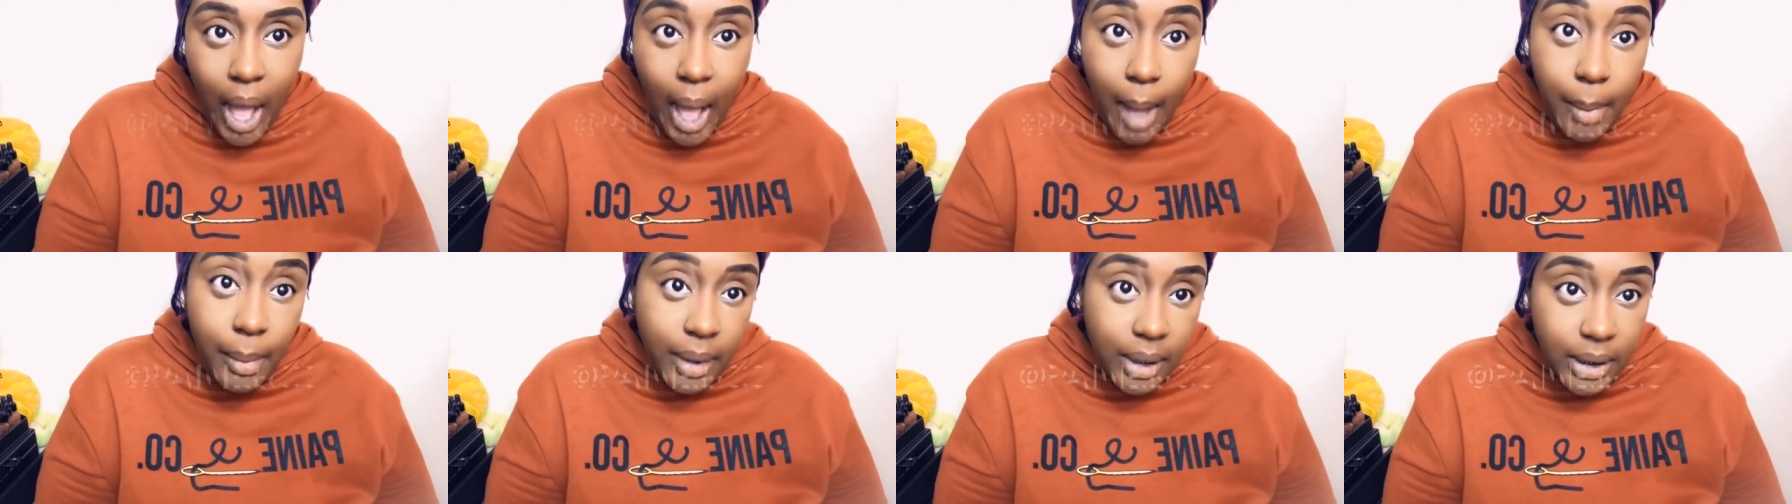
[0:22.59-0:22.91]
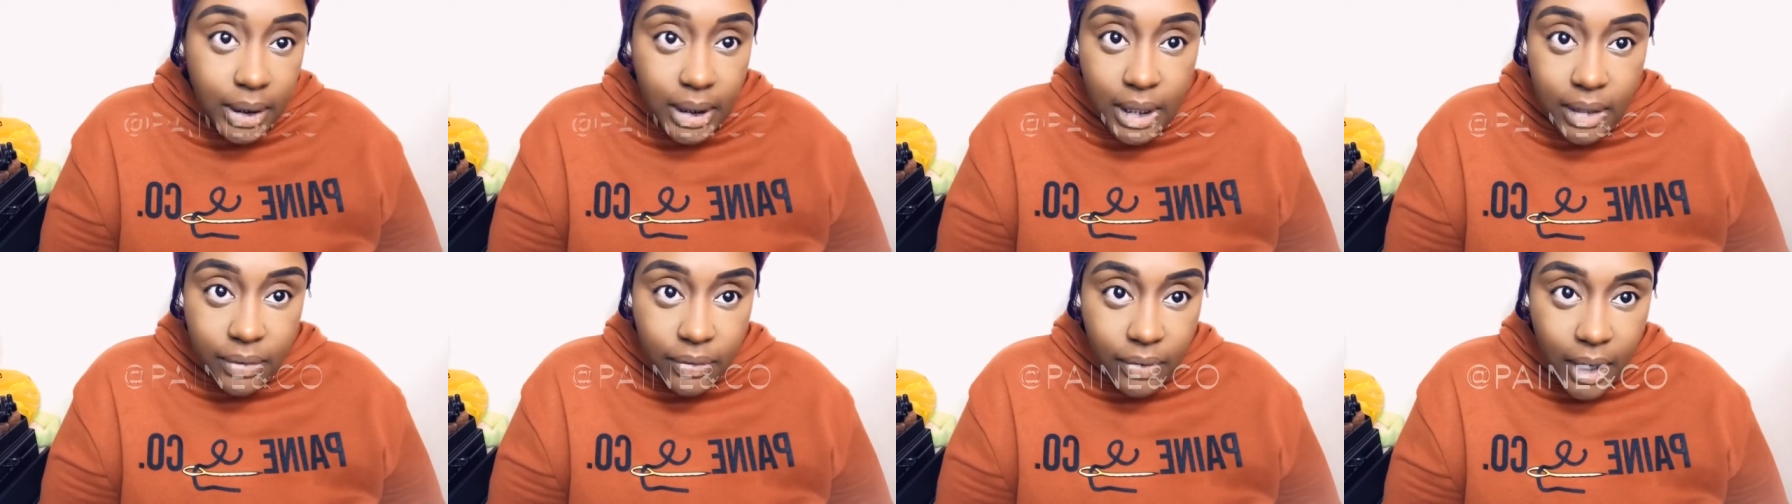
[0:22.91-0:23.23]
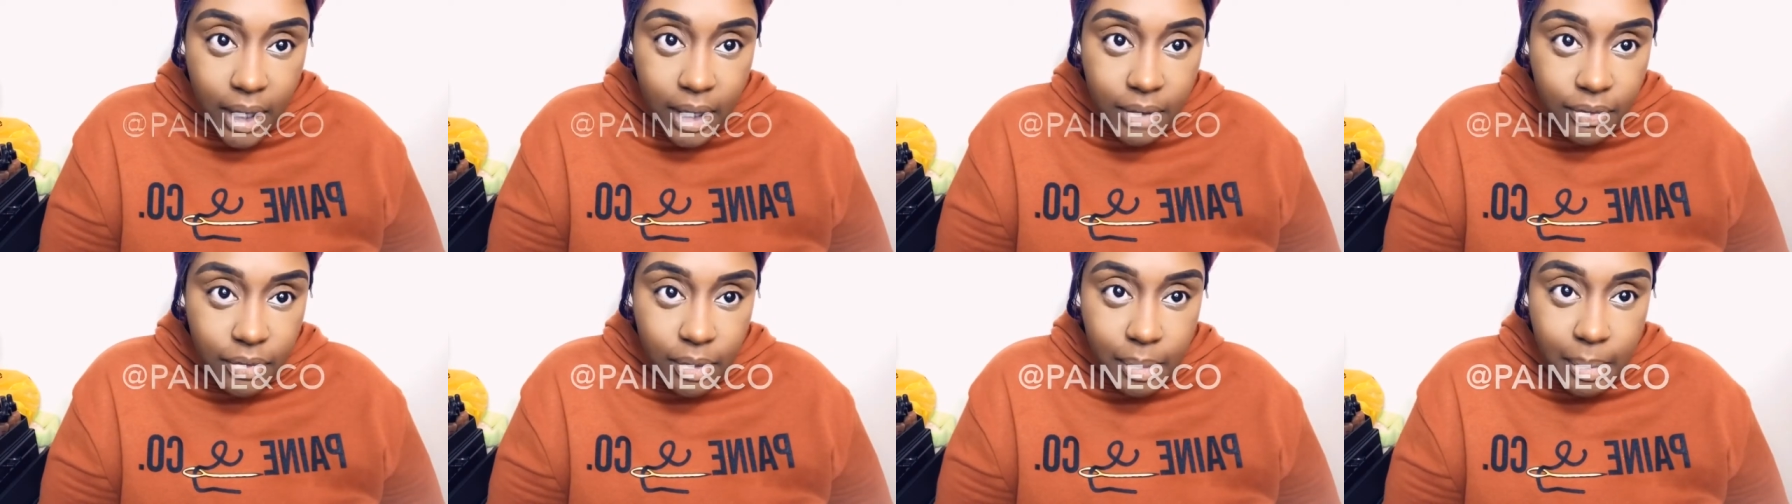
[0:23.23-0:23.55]
I'm gonna leave her
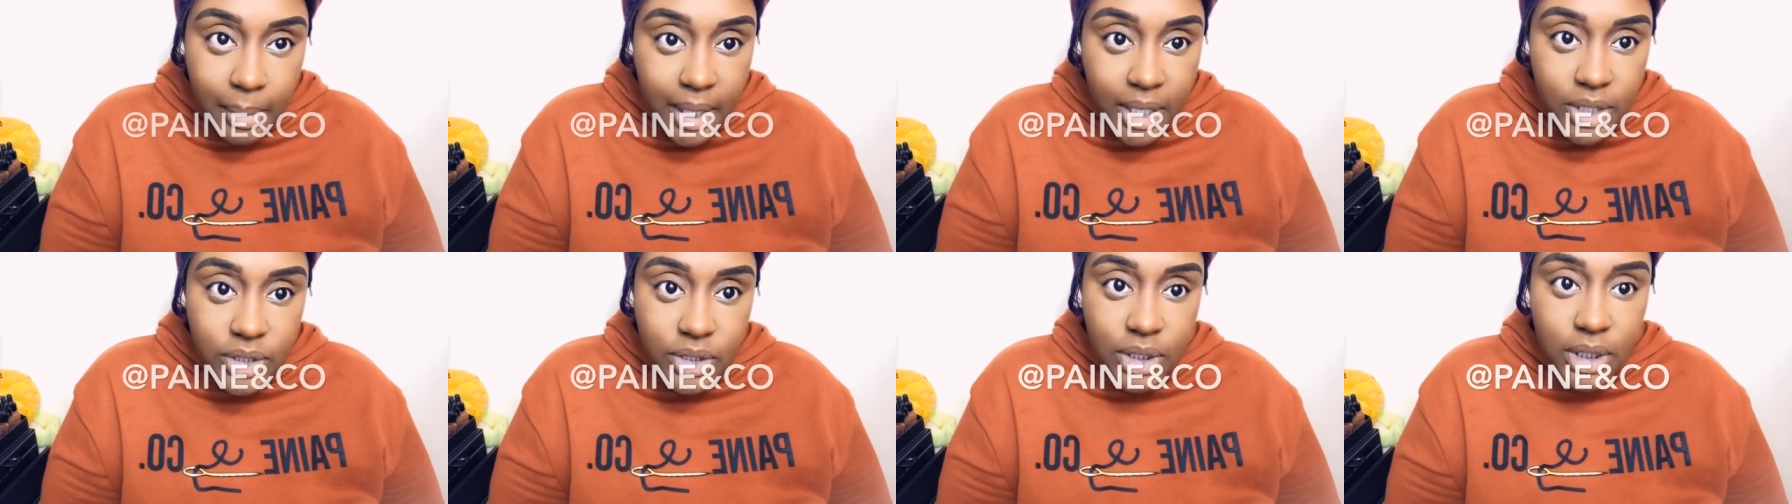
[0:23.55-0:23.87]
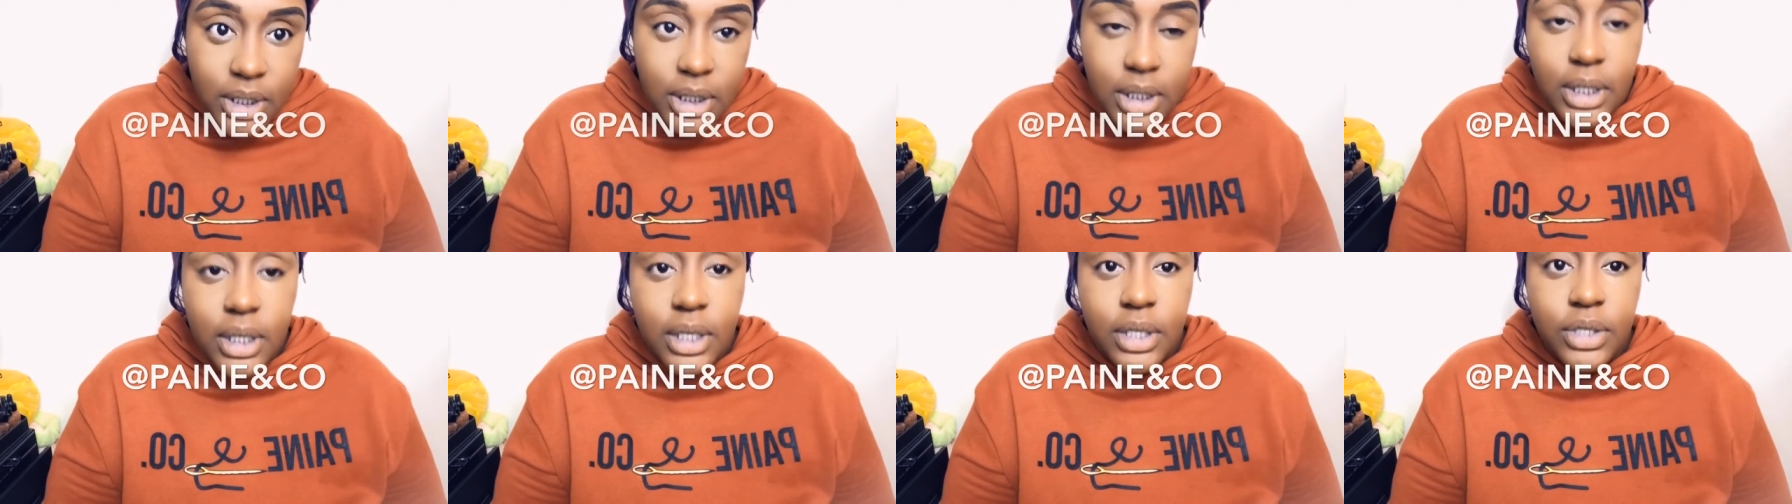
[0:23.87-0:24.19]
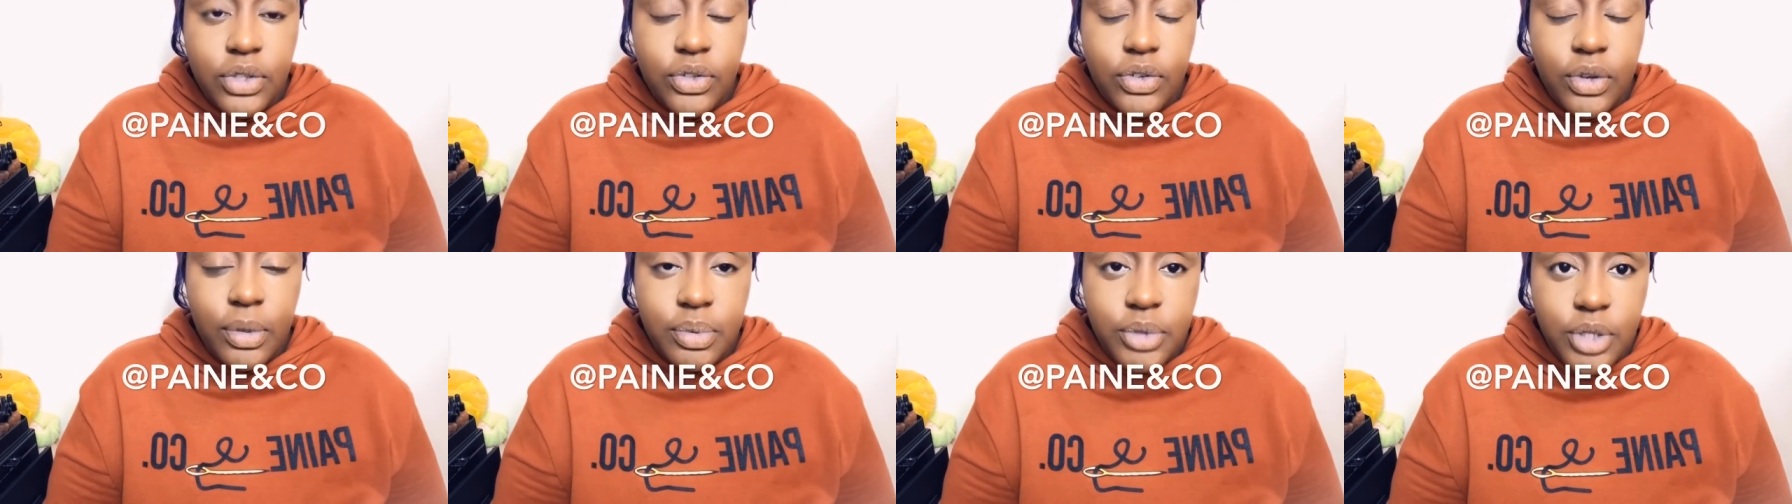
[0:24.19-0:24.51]
information in the
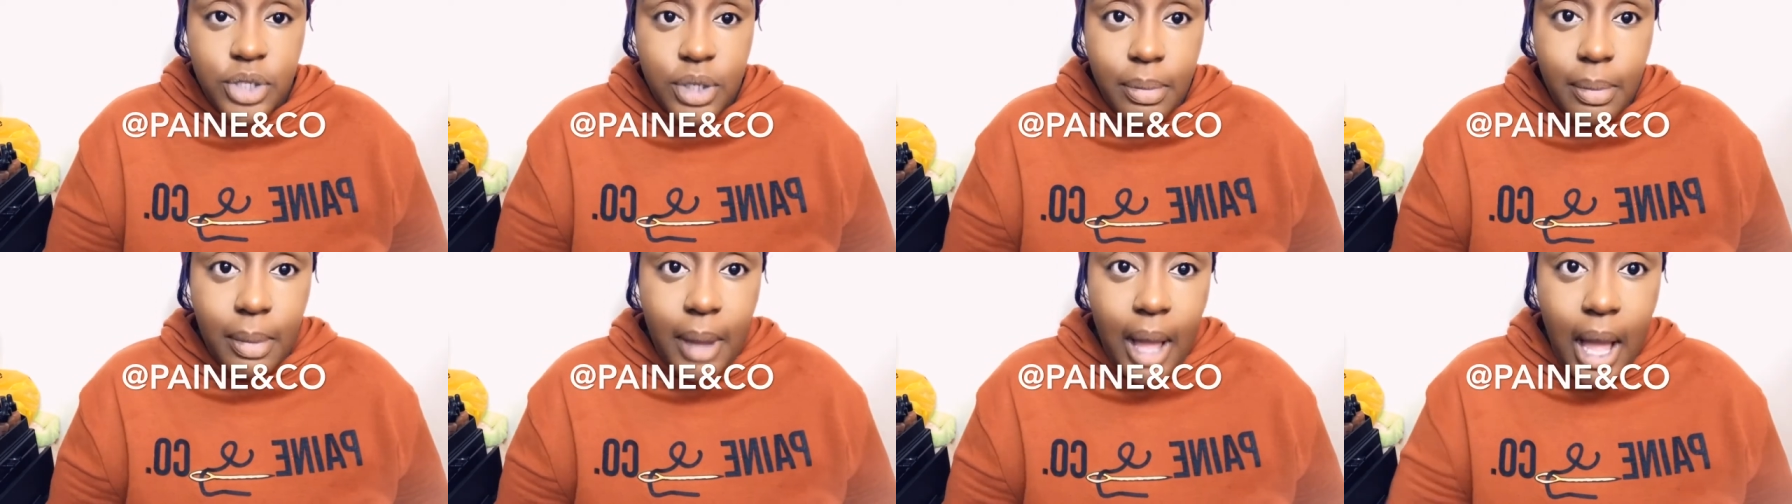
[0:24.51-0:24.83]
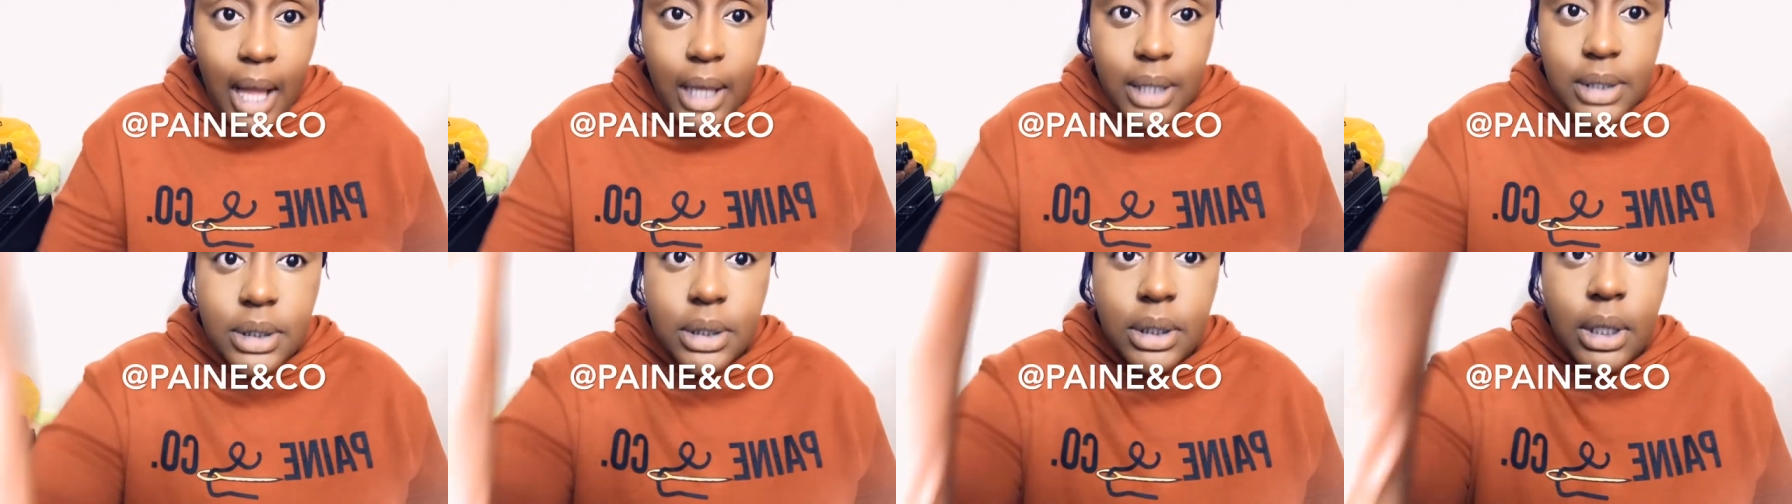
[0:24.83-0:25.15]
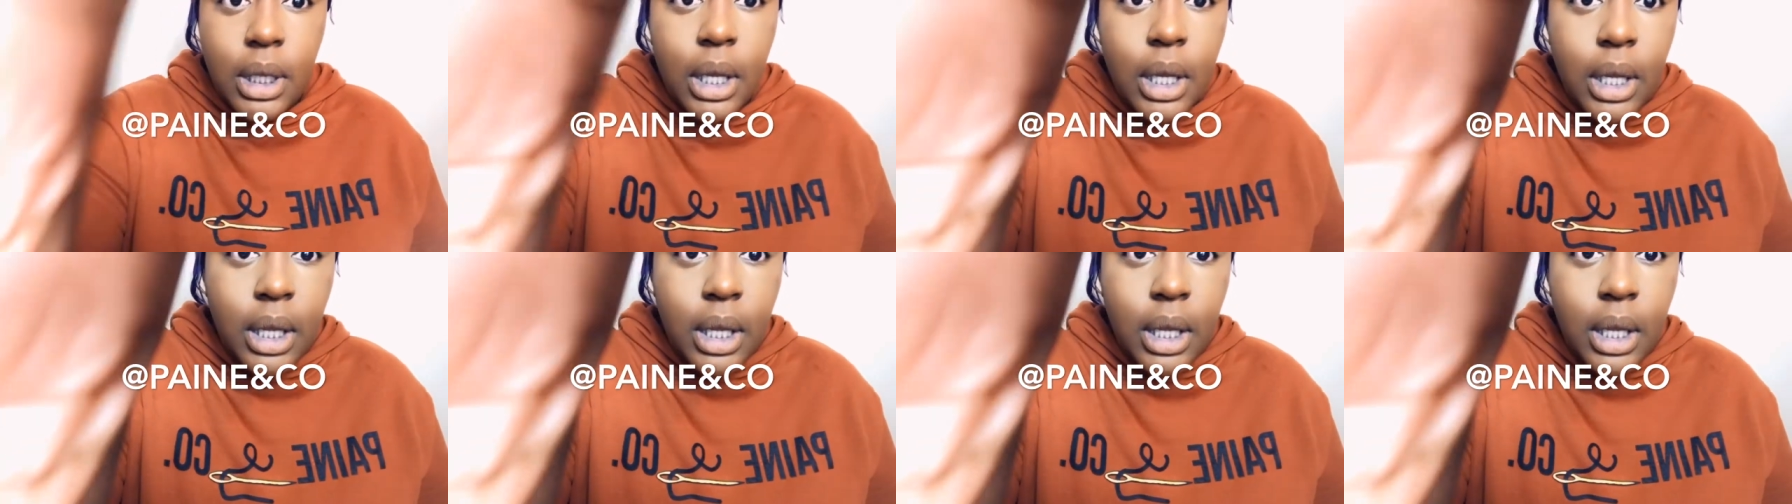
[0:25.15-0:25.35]
description box.